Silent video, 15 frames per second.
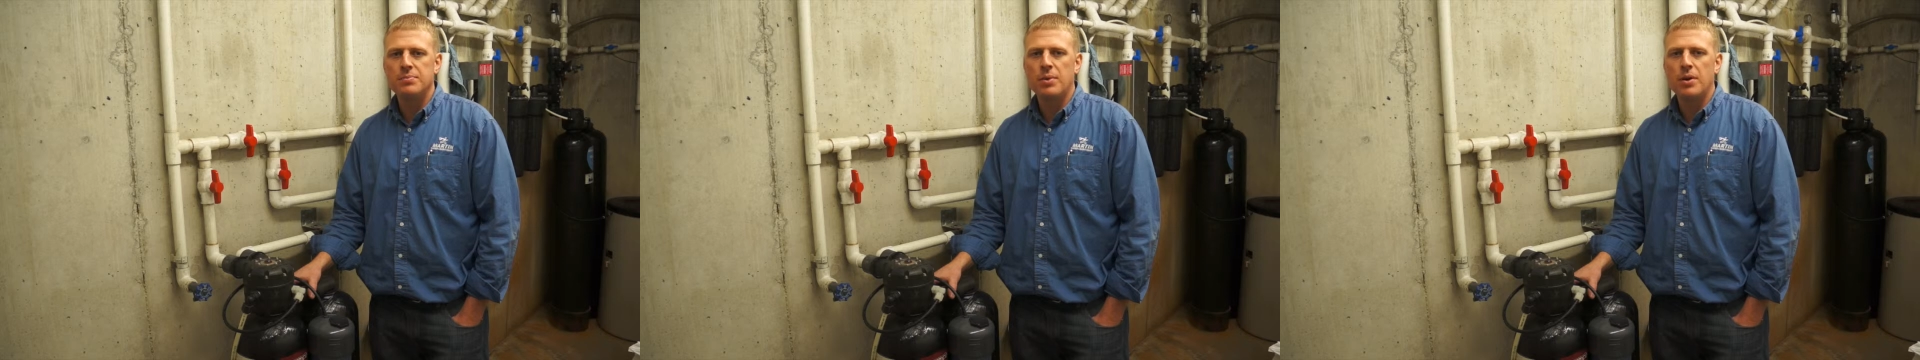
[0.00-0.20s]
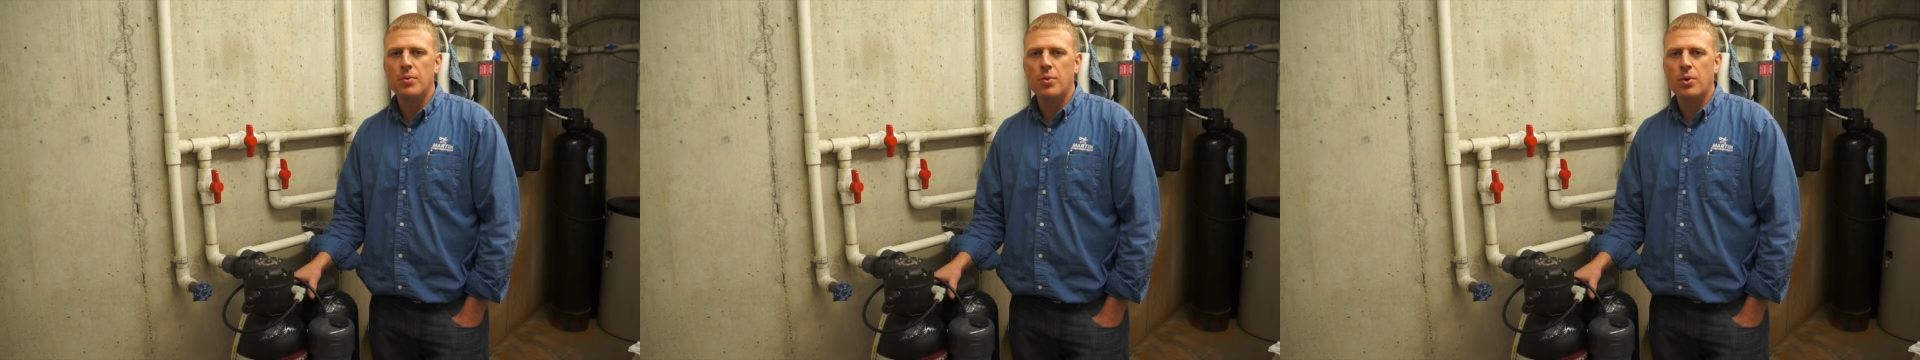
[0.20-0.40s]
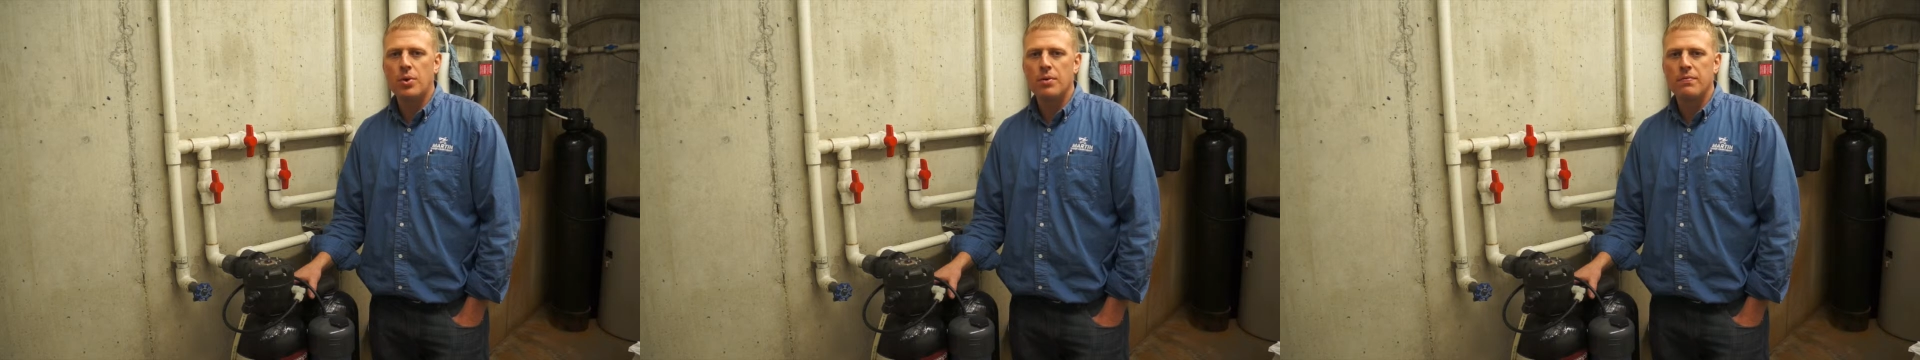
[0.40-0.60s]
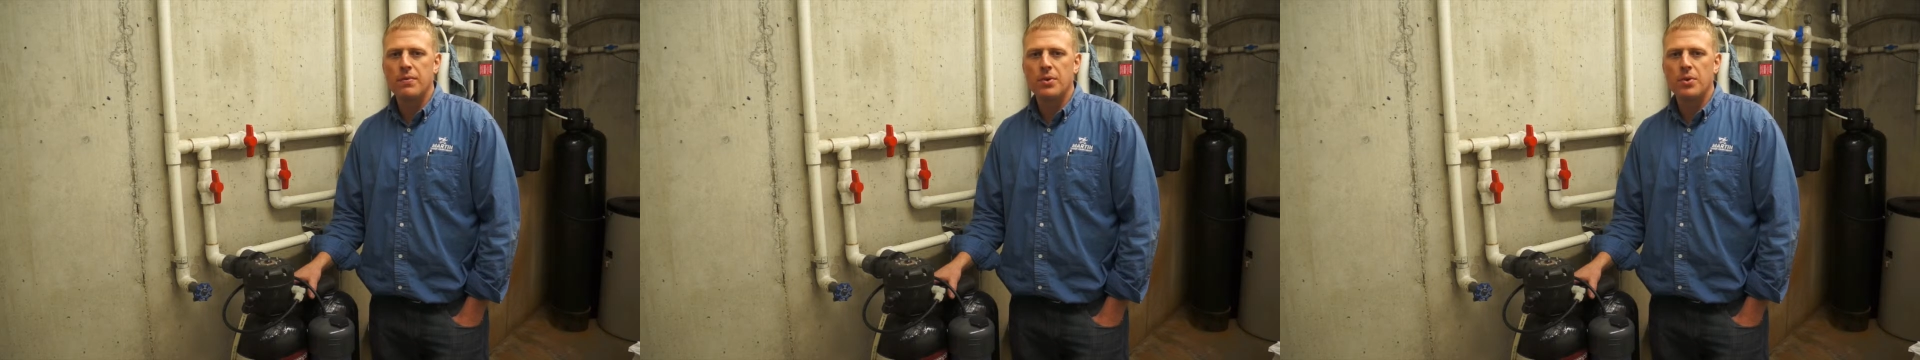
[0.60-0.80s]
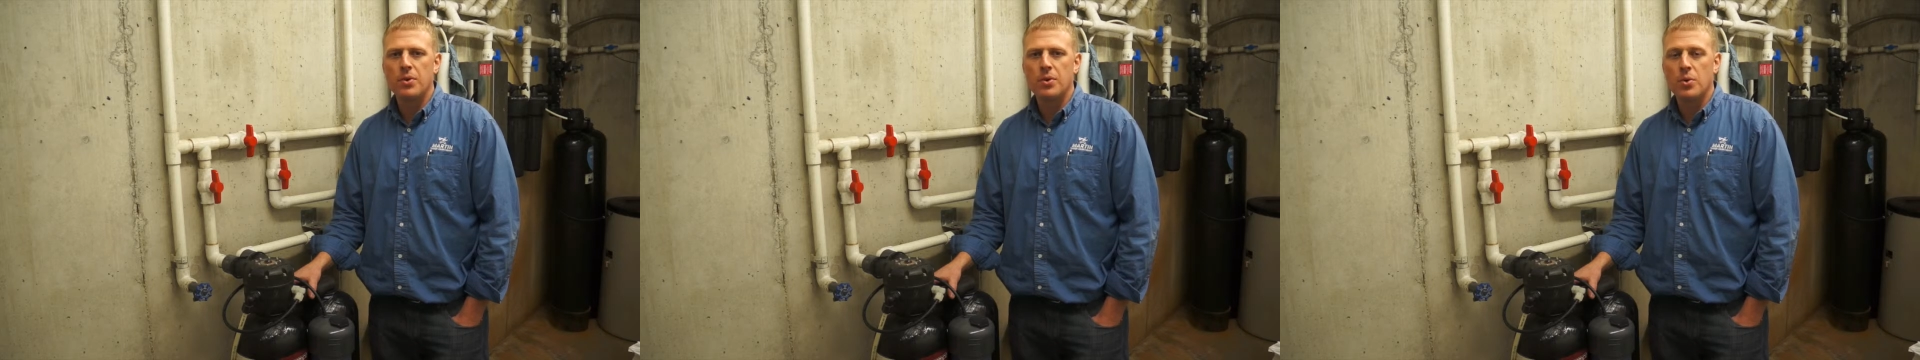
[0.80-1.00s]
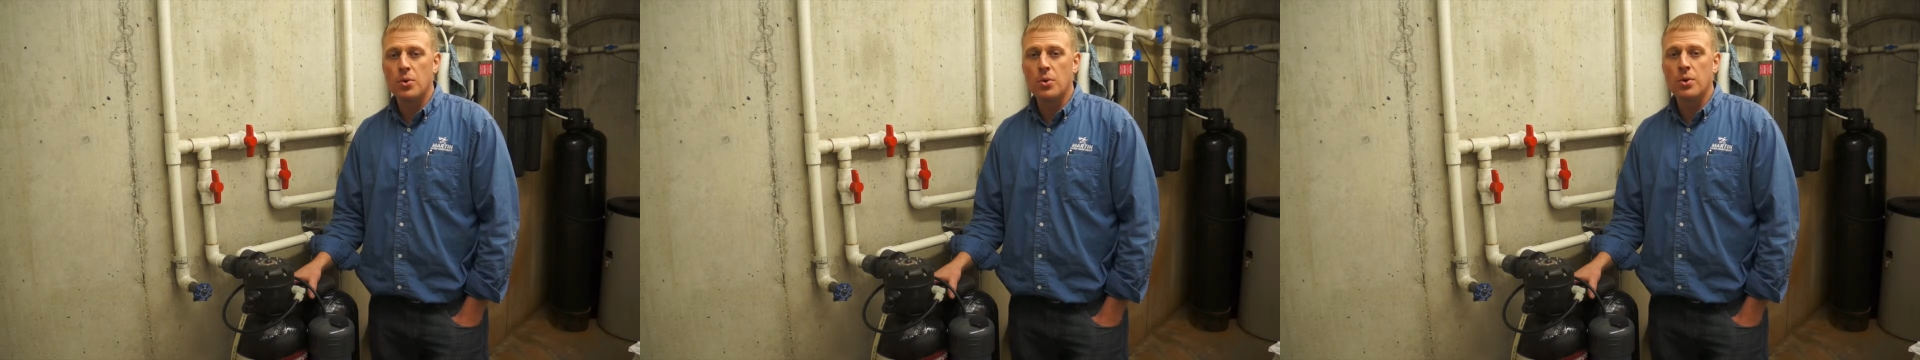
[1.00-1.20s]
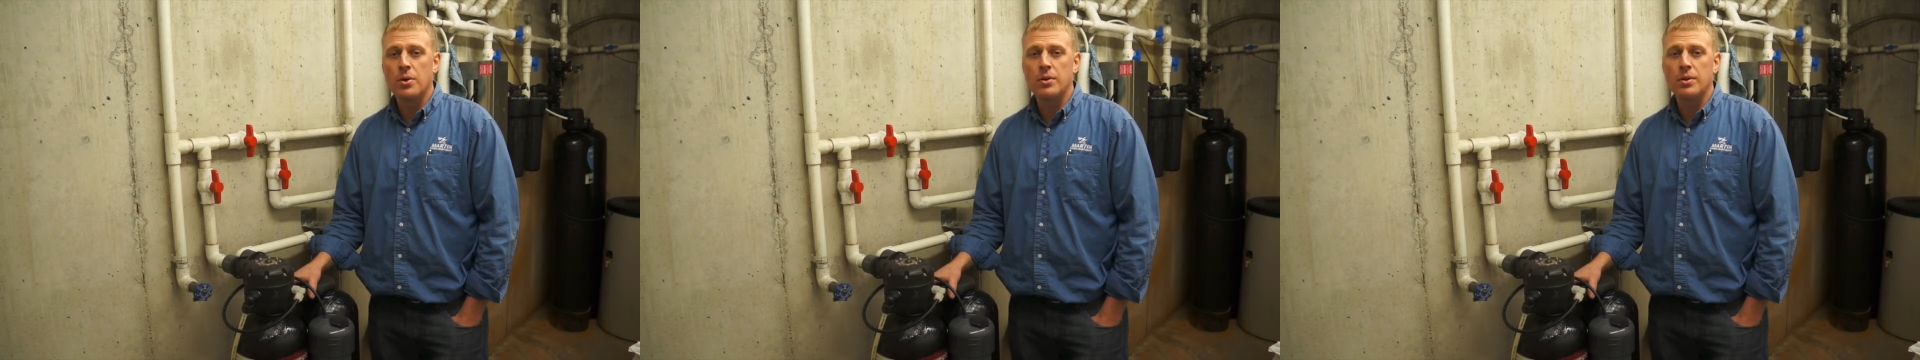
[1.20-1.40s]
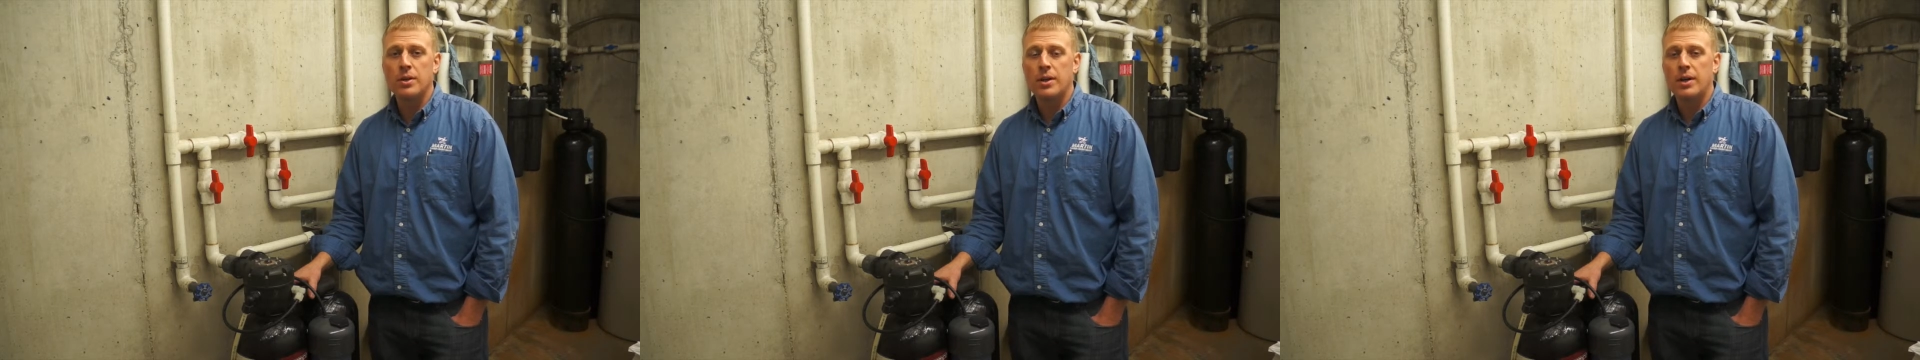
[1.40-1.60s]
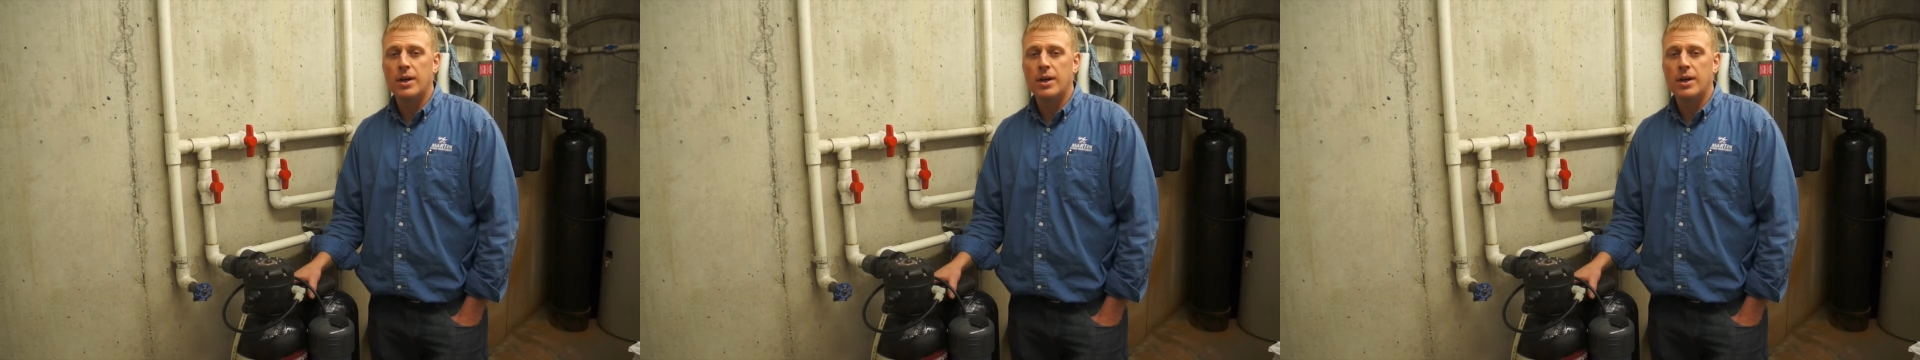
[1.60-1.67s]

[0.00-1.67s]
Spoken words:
my water filter? Or